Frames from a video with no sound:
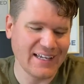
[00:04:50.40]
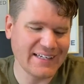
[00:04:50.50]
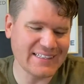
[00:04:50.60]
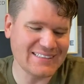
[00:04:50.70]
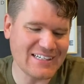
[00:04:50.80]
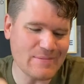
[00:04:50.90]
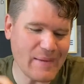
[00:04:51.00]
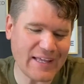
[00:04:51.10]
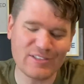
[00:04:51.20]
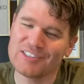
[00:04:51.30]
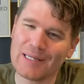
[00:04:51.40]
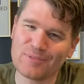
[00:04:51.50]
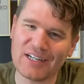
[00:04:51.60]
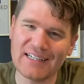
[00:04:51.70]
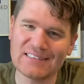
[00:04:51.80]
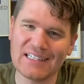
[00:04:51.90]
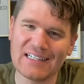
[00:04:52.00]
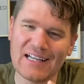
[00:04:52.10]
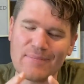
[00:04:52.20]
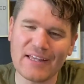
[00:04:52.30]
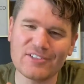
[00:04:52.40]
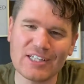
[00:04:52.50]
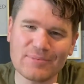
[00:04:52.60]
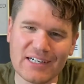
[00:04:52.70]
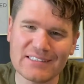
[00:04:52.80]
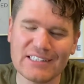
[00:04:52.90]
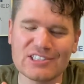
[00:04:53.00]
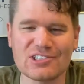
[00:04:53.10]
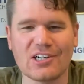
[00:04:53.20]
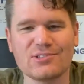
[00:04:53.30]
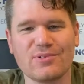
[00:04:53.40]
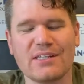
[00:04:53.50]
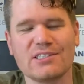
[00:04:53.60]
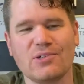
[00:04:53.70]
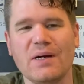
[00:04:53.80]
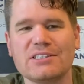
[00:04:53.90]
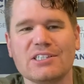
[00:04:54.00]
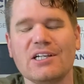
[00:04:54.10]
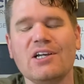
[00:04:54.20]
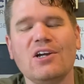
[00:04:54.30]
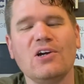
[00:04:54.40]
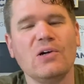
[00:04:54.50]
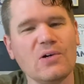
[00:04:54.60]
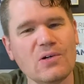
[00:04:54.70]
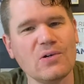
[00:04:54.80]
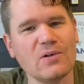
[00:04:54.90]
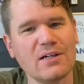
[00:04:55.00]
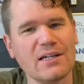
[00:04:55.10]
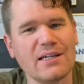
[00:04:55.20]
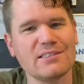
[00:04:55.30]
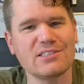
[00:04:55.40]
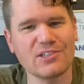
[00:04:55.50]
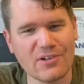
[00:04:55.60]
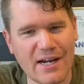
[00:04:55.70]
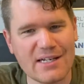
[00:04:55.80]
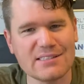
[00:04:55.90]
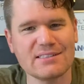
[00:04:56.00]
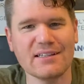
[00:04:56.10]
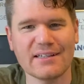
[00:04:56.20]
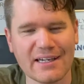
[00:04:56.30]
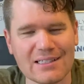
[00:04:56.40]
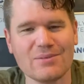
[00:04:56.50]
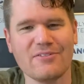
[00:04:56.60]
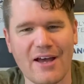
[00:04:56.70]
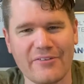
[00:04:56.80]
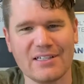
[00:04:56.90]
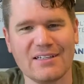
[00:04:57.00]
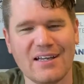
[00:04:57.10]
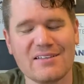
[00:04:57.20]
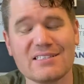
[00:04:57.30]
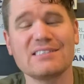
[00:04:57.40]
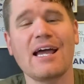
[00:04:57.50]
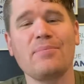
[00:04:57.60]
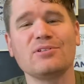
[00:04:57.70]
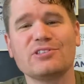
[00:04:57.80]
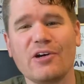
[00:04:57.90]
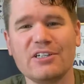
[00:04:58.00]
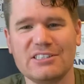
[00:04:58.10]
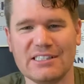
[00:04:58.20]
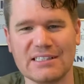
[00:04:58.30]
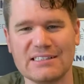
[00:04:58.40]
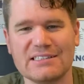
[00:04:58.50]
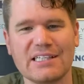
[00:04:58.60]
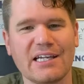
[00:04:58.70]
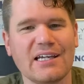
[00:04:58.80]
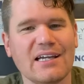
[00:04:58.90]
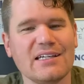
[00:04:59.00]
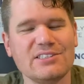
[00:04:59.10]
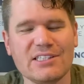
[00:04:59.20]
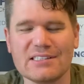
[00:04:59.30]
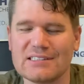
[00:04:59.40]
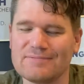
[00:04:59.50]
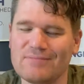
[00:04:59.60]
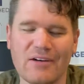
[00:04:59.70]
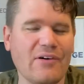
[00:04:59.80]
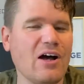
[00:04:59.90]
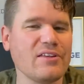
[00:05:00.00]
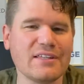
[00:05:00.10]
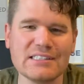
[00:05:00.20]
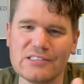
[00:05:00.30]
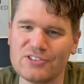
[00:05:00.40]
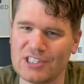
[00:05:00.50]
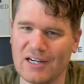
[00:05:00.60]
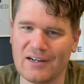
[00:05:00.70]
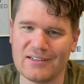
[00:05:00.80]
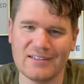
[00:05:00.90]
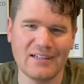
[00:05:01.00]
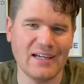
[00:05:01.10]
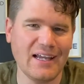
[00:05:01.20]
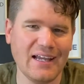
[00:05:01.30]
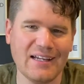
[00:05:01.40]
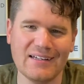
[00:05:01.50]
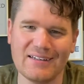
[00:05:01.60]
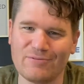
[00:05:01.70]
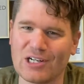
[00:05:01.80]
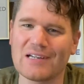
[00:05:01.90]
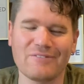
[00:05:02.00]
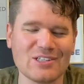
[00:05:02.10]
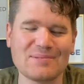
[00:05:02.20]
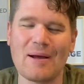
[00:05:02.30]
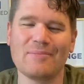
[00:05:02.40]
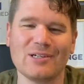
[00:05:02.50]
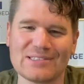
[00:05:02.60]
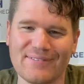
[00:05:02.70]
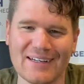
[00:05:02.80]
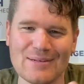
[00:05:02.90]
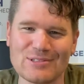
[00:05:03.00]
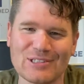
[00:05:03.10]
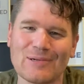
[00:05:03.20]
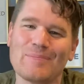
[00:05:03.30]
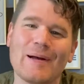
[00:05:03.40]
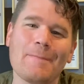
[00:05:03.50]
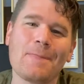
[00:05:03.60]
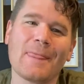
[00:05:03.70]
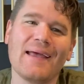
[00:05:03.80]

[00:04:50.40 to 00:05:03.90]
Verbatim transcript: gets into Matthew chapter 18. And Matthew chapter 18 starts with this question who is the greatest in the kingdom of heaven? The disciples go to Jesus and say, Jesus, of all the things you've shared, and we're confused about most of it, I'm sure, but